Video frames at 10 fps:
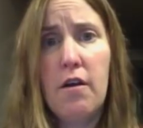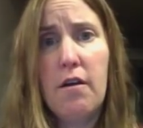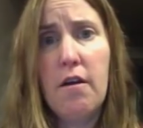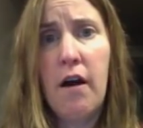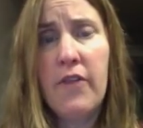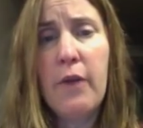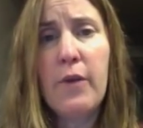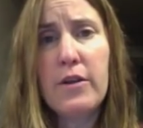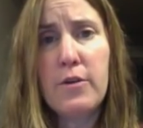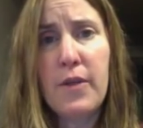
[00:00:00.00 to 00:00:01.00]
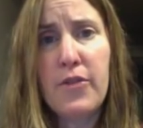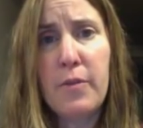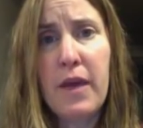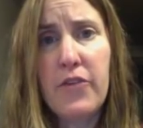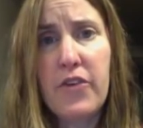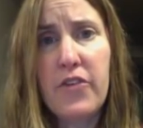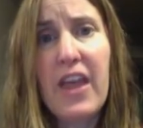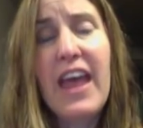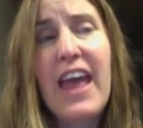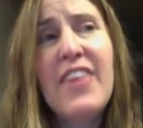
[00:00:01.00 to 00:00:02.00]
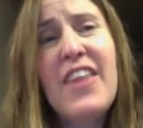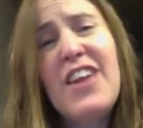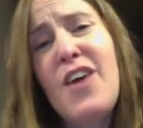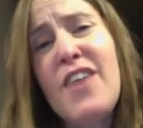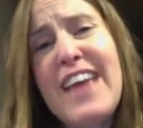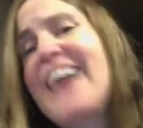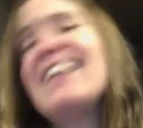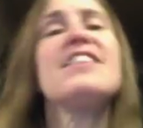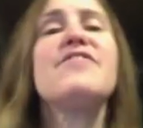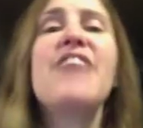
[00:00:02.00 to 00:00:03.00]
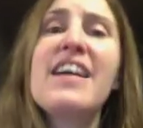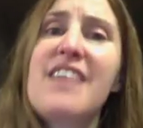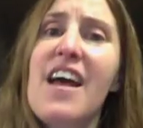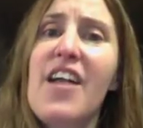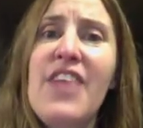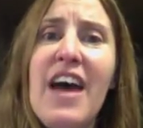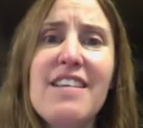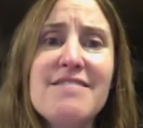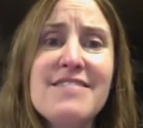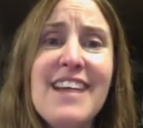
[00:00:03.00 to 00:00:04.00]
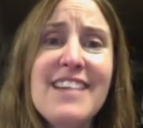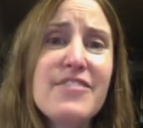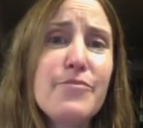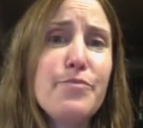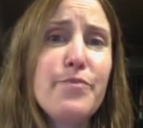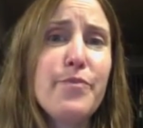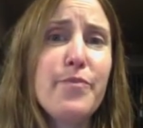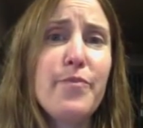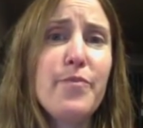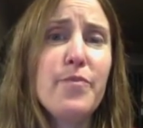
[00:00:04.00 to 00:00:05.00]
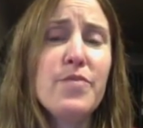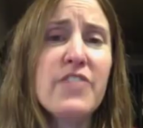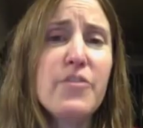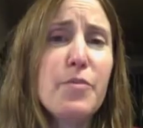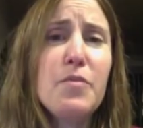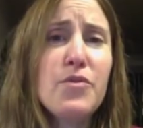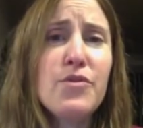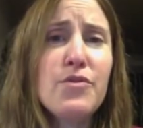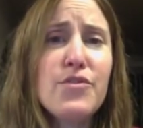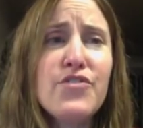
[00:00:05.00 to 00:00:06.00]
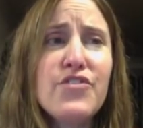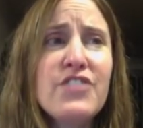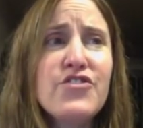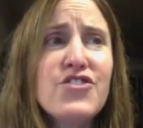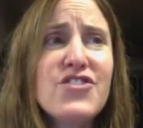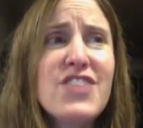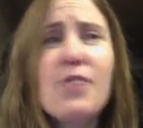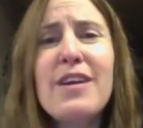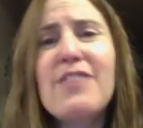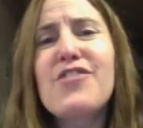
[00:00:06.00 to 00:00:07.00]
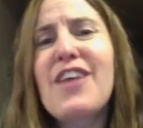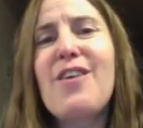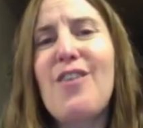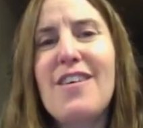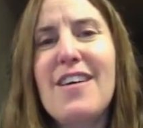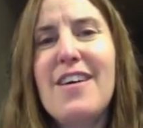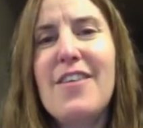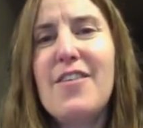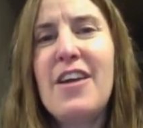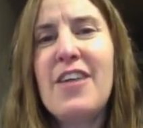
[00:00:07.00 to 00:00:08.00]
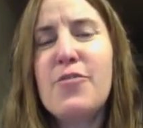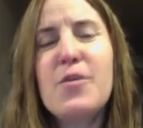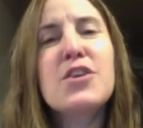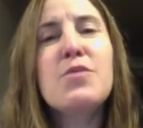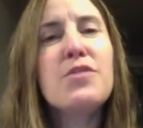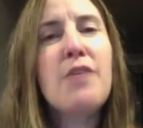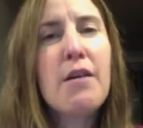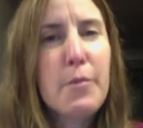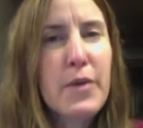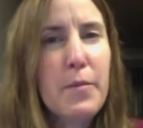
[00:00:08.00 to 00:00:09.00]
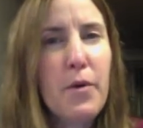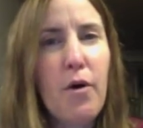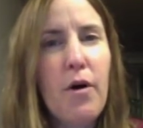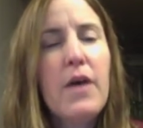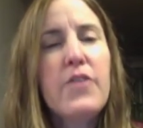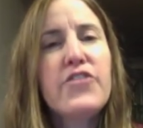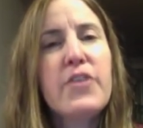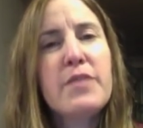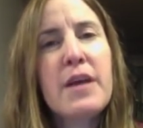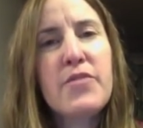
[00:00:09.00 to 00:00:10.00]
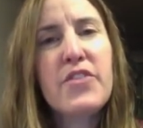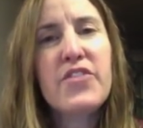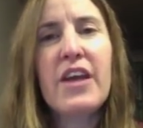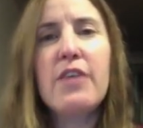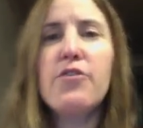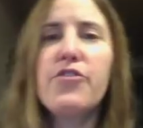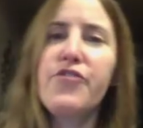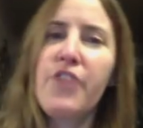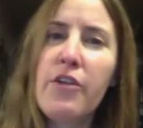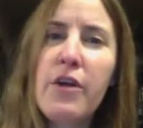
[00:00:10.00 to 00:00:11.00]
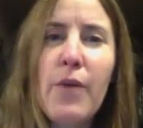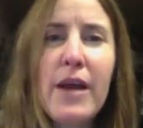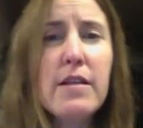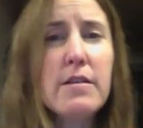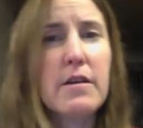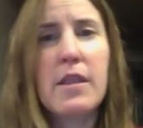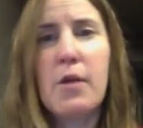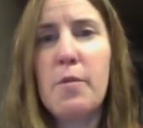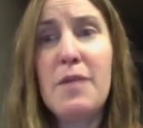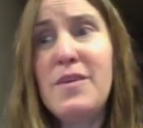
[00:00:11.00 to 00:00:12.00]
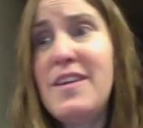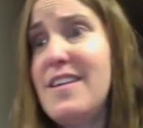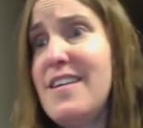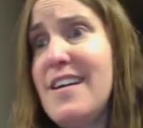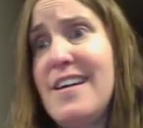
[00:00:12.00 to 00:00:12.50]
on that regular monthly basis. And then you have to add in the fact that lots of people with uteruses, it's just not a regular cycle. And especially with younger people, sometimes the cycle is fairly irregular, and there may be